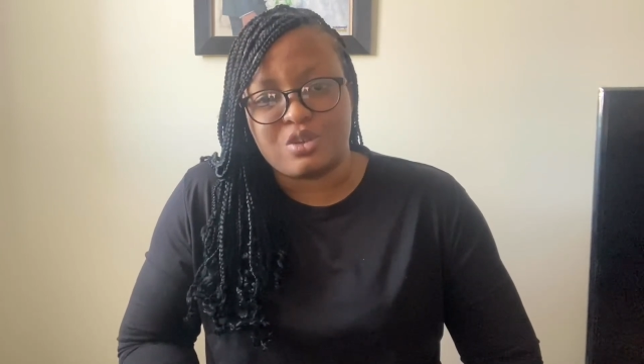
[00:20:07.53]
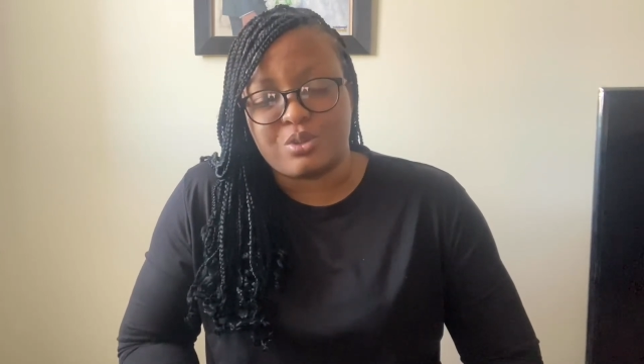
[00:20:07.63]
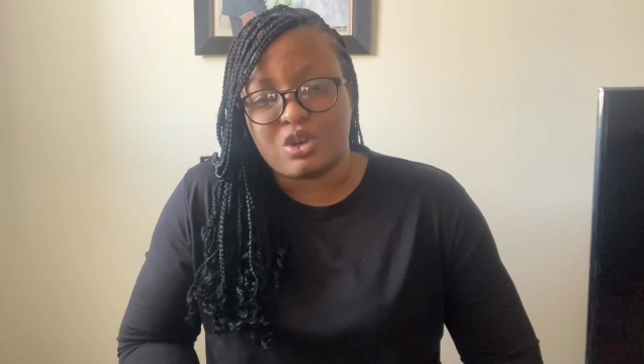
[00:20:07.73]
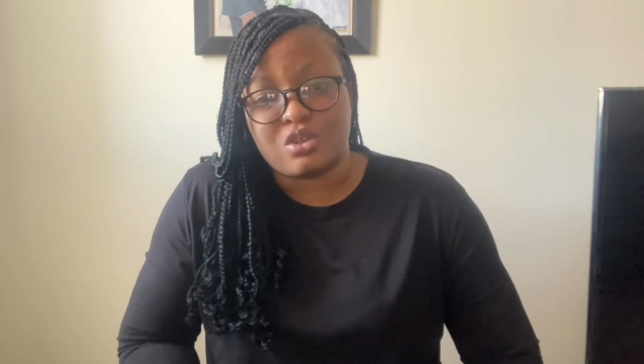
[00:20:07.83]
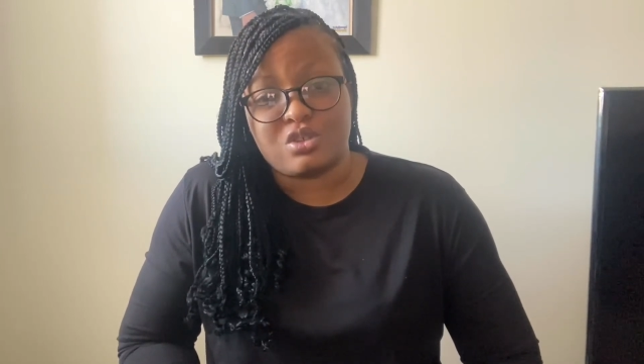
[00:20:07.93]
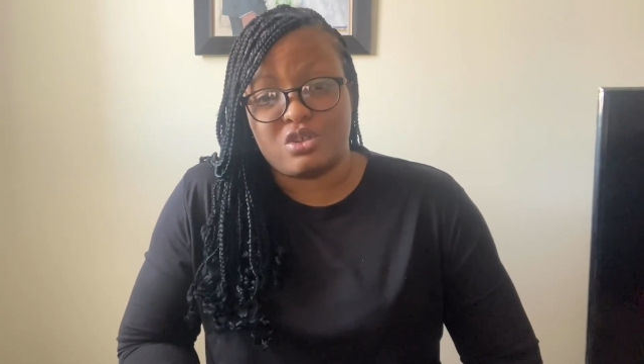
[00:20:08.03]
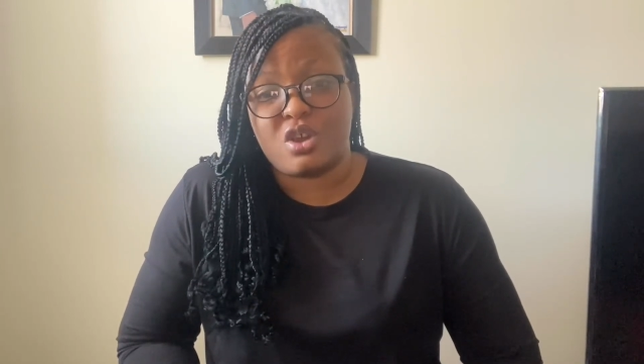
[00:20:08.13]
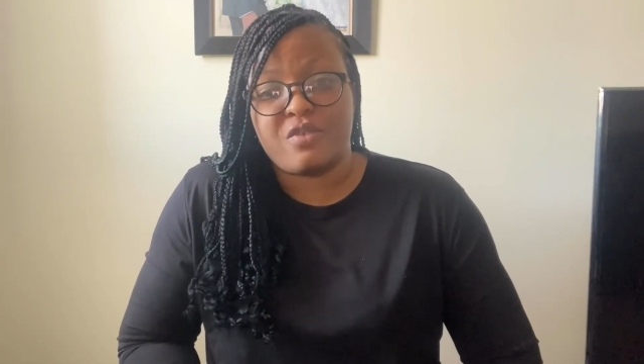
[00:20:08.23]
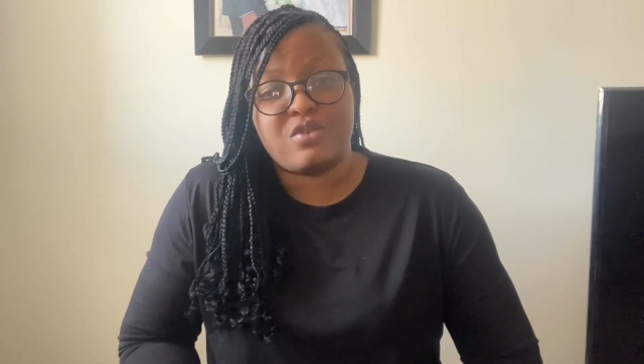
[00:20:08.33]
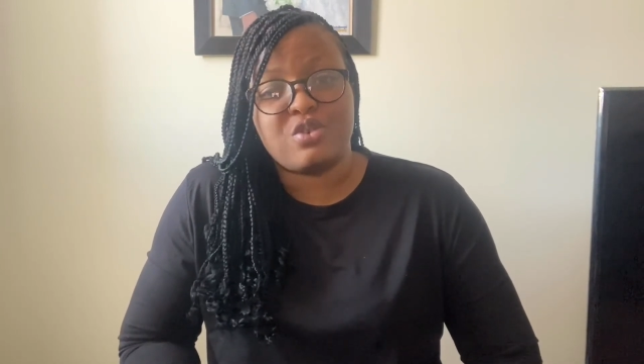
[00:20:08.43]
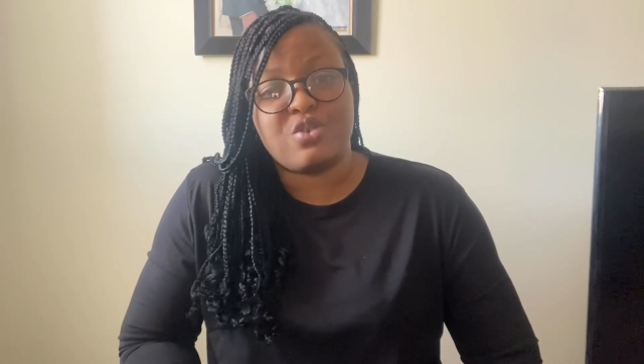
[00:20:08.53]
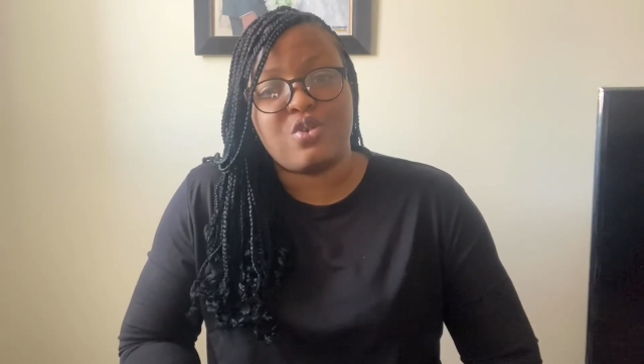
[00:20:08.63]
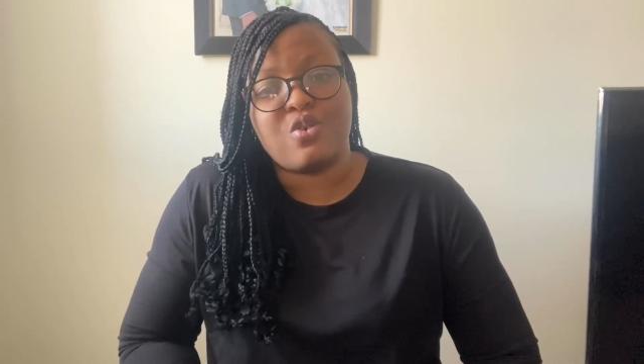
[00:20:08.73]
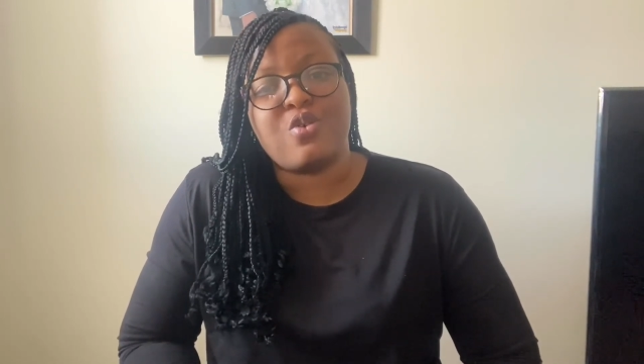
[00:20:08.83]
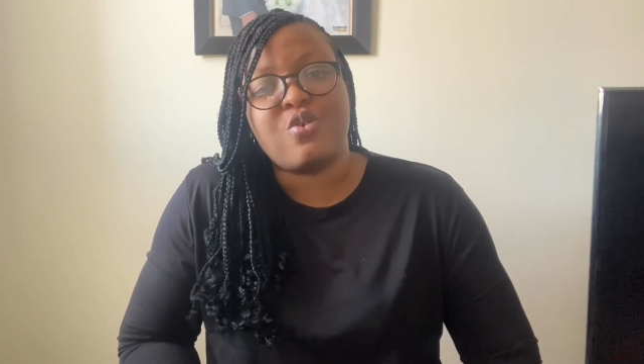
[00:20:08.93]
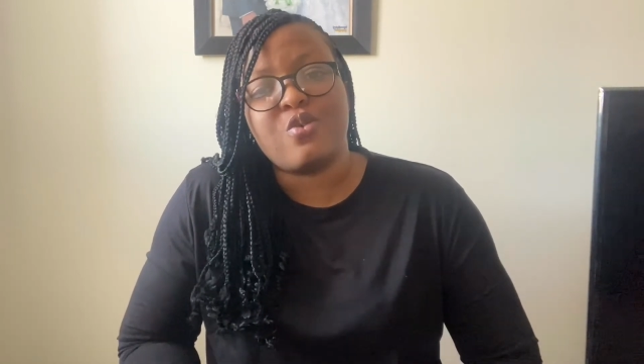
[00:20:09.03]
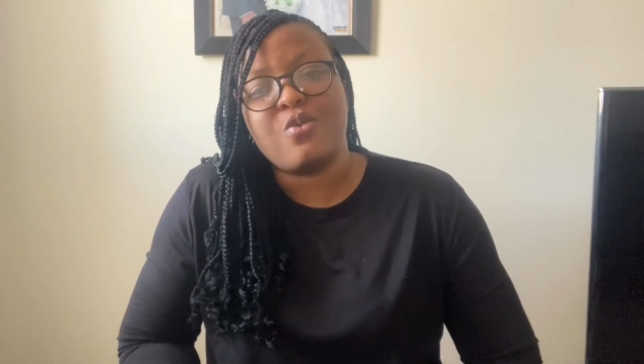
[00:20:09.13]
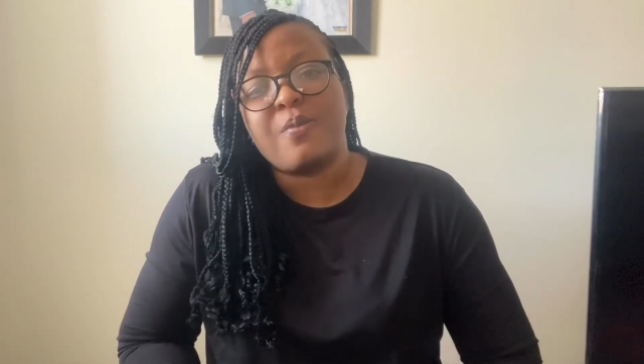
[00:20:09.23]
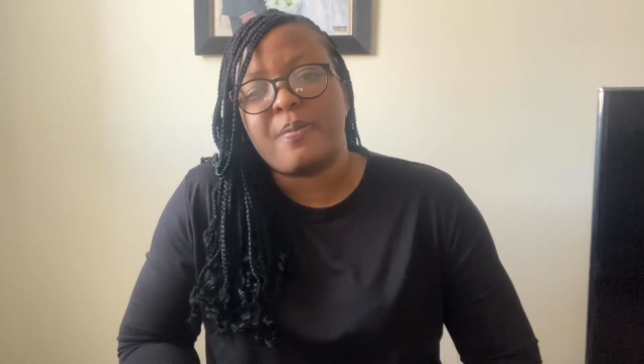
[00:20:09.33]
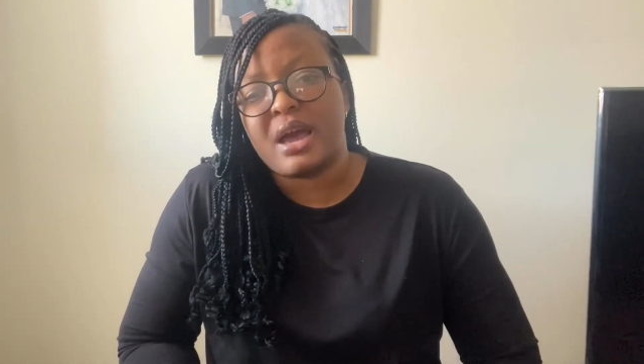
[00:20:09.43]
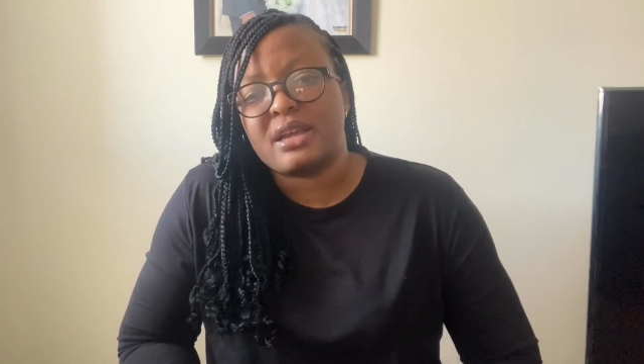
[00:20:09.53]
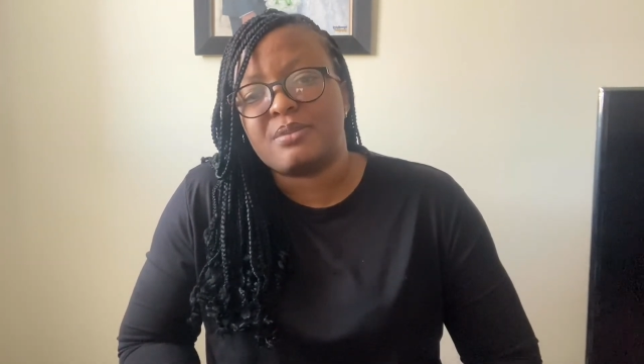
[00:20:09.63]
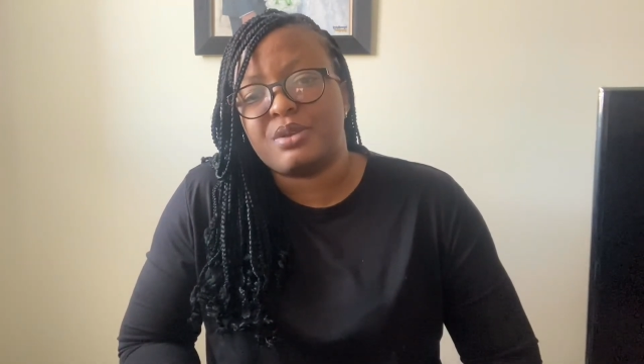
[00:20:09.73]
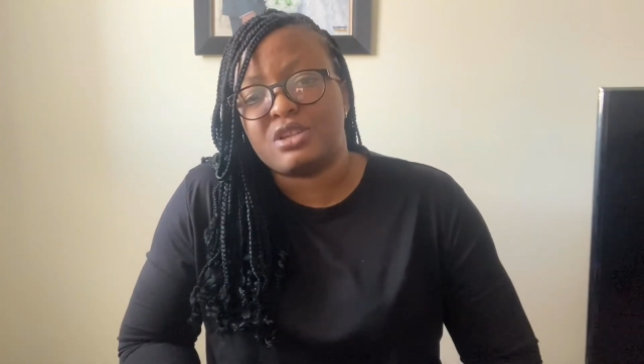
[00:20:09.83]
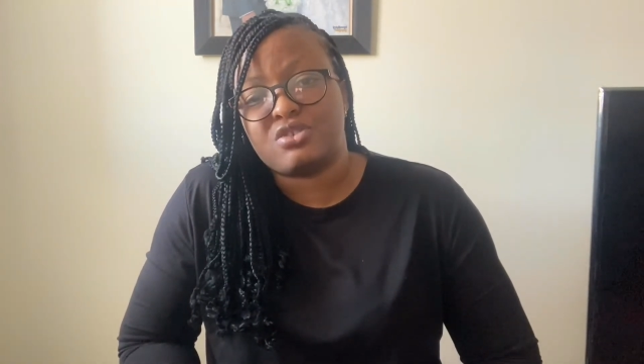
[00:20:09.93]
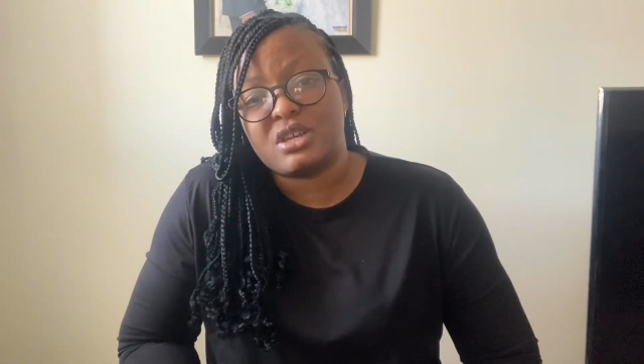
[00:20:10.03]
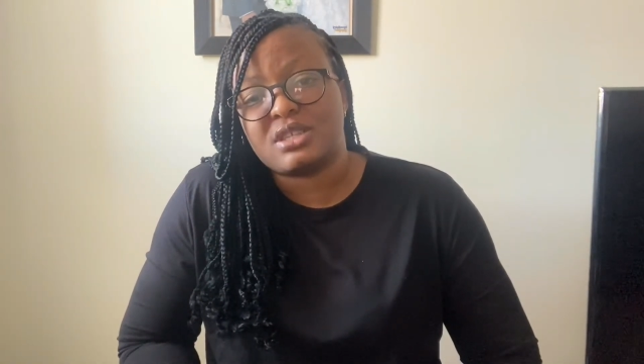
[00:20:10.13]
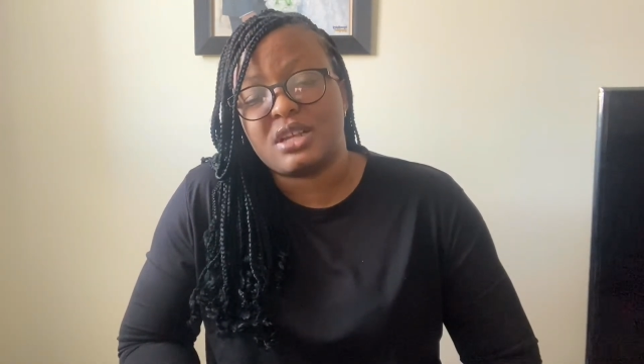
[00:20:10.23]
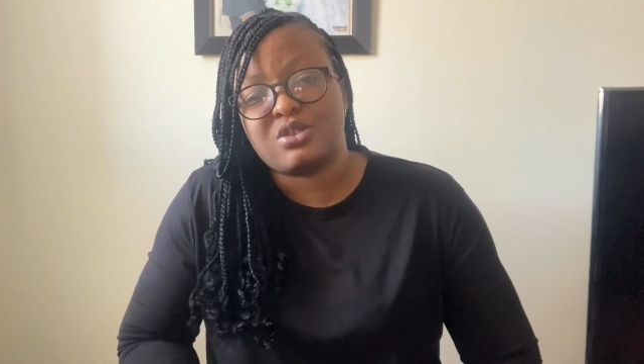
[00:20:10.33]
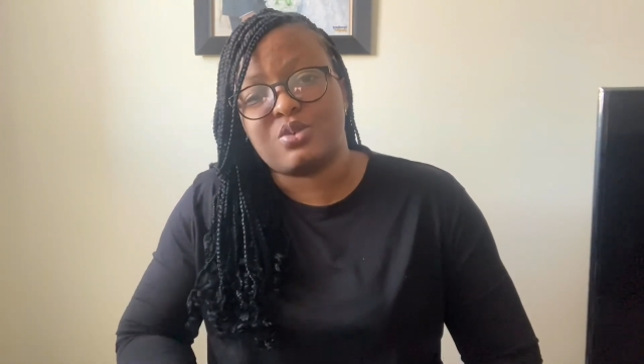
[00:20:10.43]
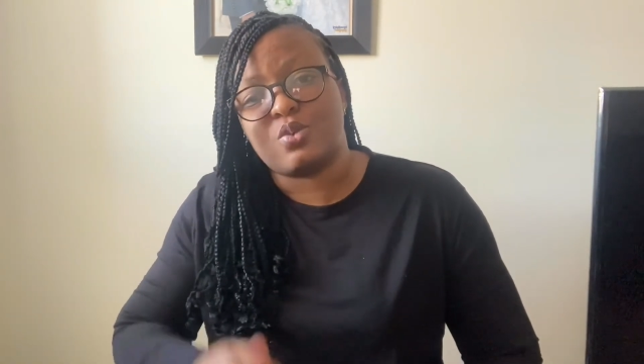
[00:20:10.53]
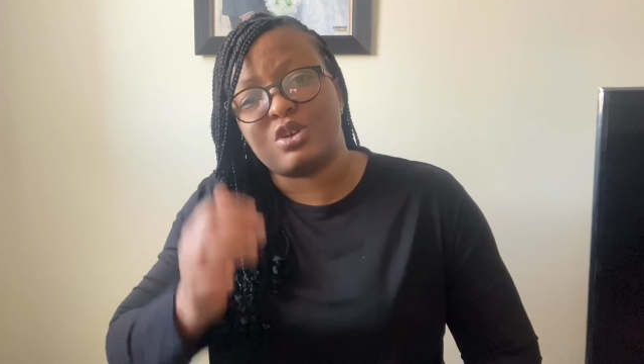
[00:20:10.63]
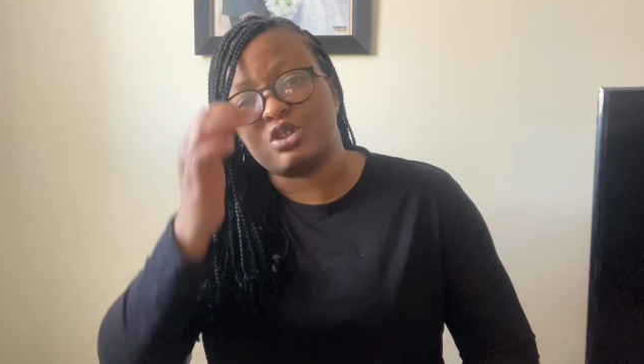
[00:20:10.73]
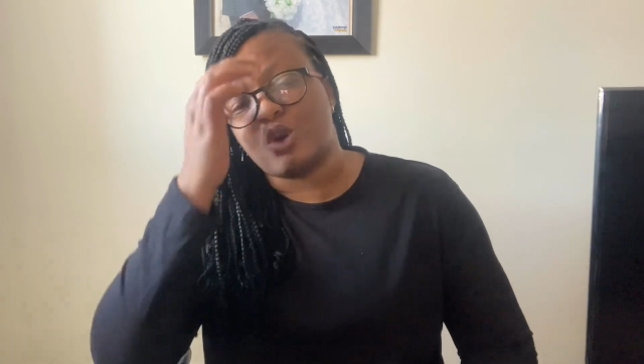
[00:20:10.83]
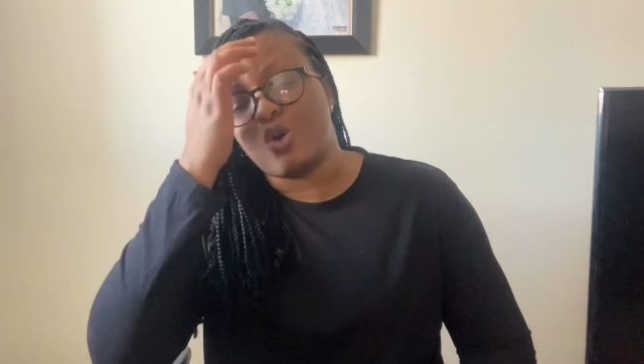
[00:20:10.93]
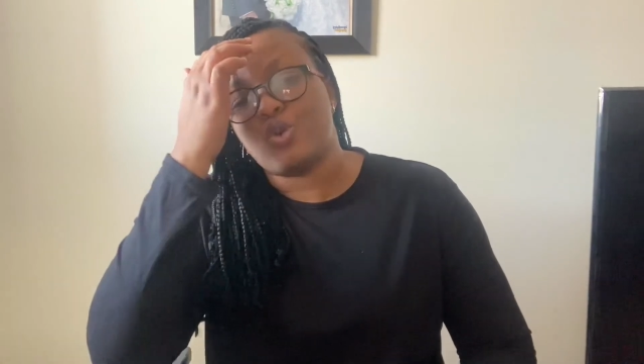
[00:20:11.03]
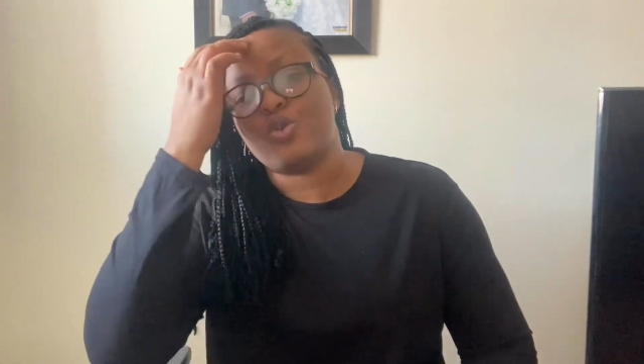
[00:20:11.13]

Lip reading: because you don't even know who might be interested to watch or